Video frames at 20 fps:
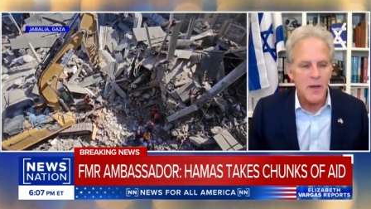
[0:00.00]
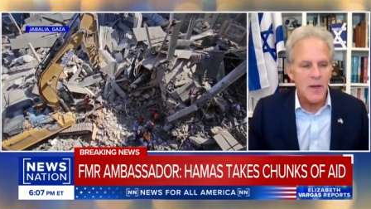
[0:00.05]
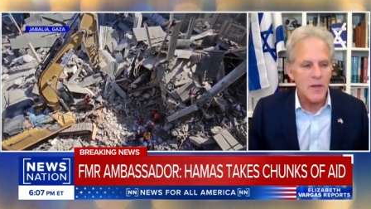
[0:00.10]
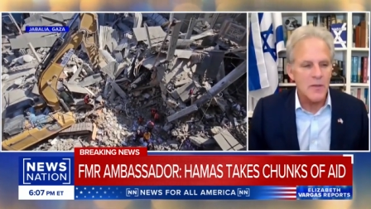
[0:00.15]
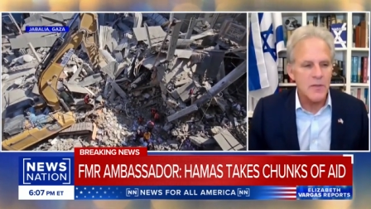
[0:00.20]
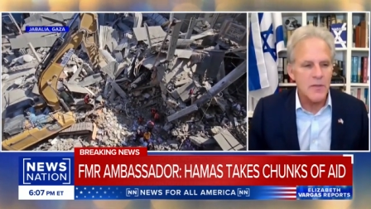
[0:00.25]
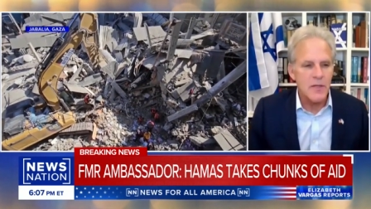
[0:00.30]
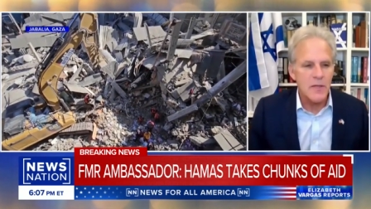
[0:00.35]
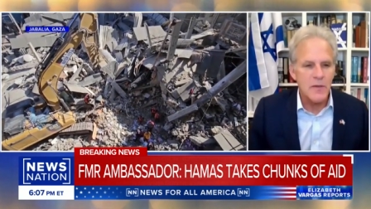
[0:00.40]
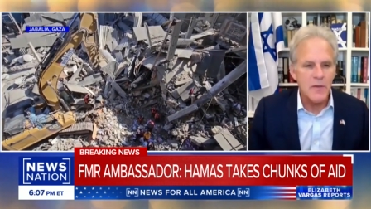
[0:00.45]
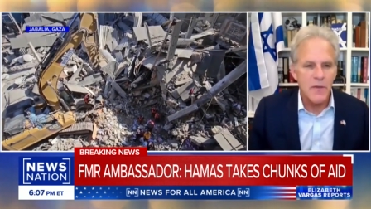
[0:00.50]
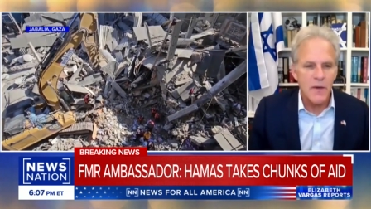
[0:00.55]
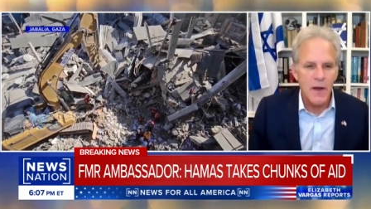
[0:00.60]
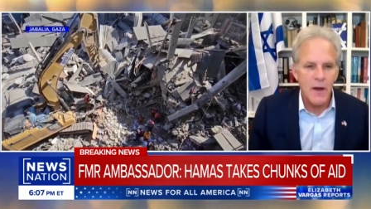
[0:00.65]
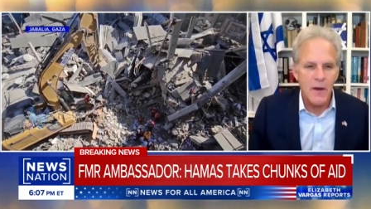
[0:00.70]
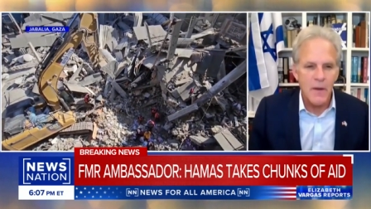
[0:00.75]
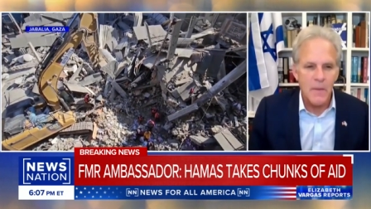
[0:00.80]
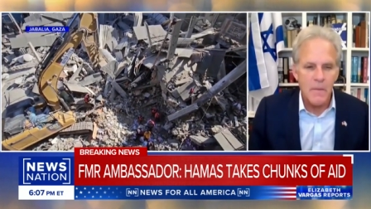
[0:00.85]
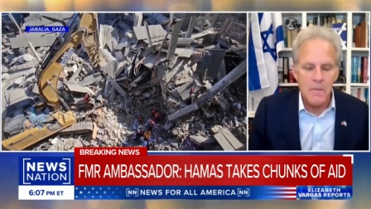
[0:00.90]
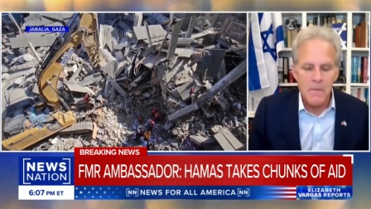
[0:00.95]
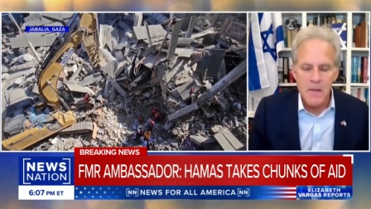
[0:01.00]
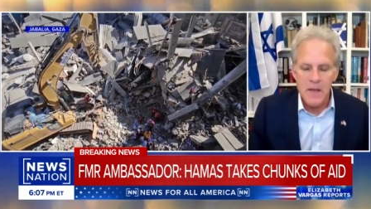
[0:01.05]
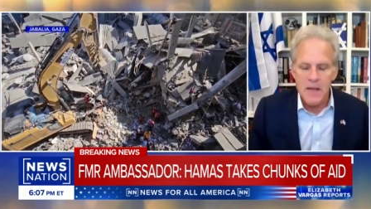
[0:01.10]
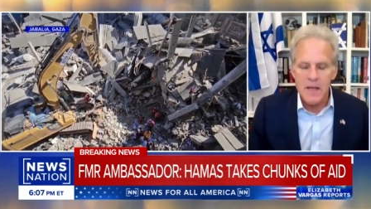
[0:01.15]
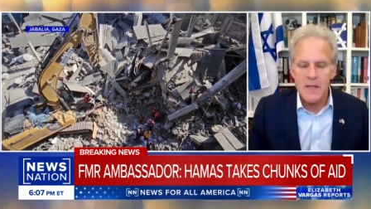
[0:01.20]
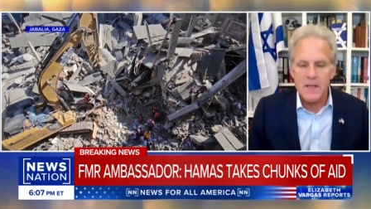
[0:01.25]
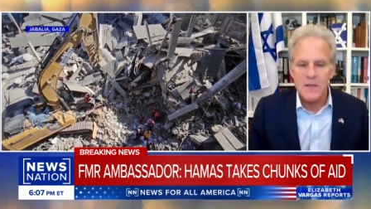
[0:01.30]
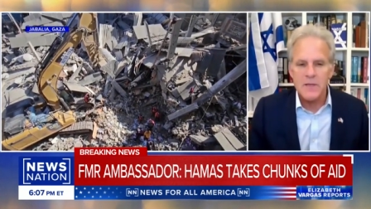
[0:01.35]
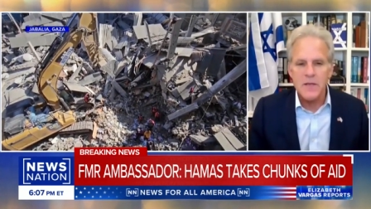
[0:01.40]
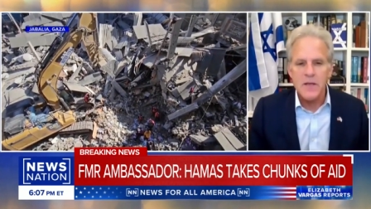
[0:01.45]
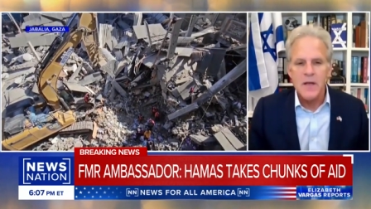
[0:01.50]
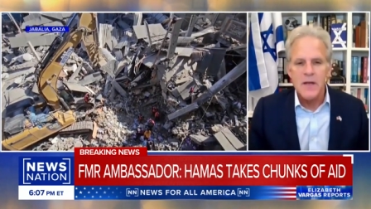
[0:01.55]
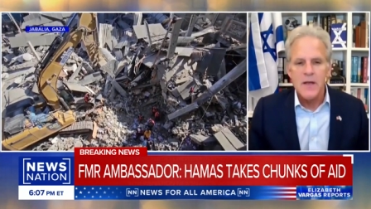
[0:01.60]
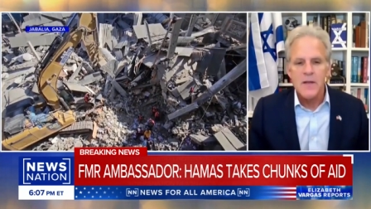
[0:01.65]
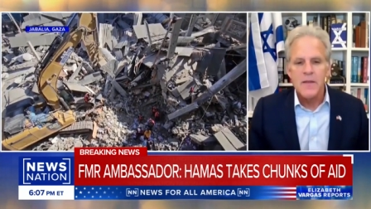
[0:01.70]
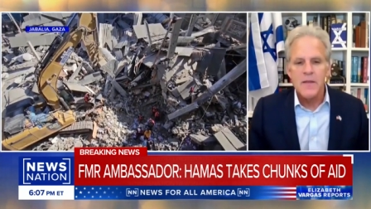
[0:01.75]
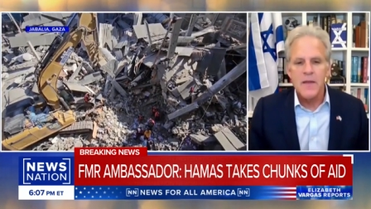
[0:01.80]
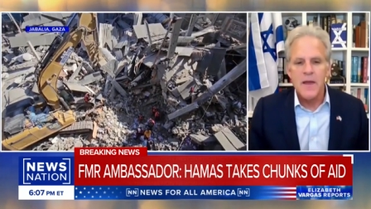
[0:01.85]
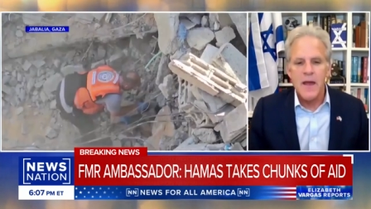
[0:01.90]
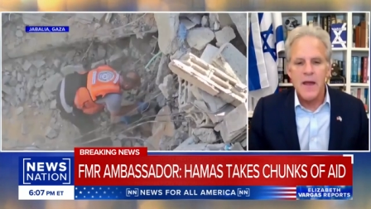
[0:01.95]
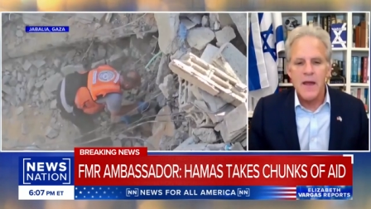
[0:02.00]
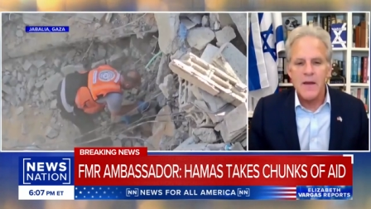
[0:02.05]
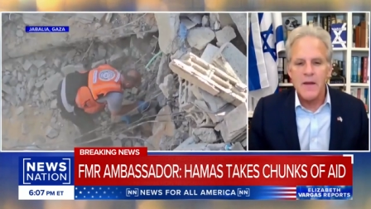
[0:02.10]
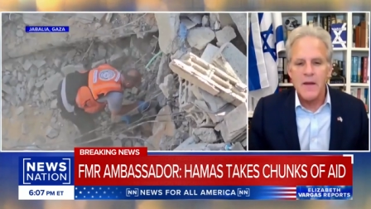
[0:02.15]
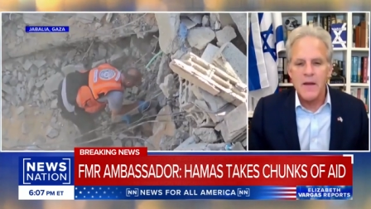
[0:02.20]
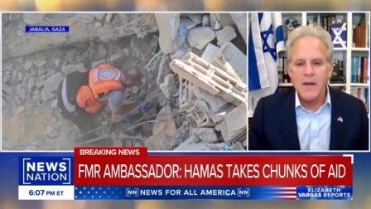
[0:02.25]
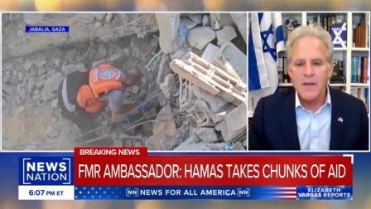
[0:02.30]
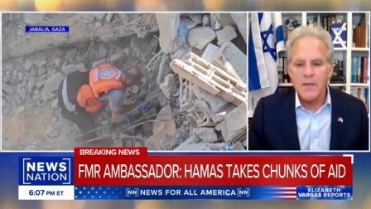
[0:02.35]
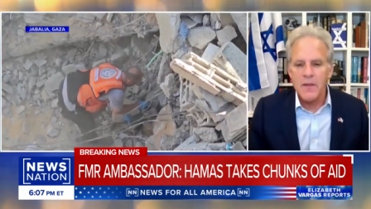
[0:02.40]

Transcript: A ceasefire means that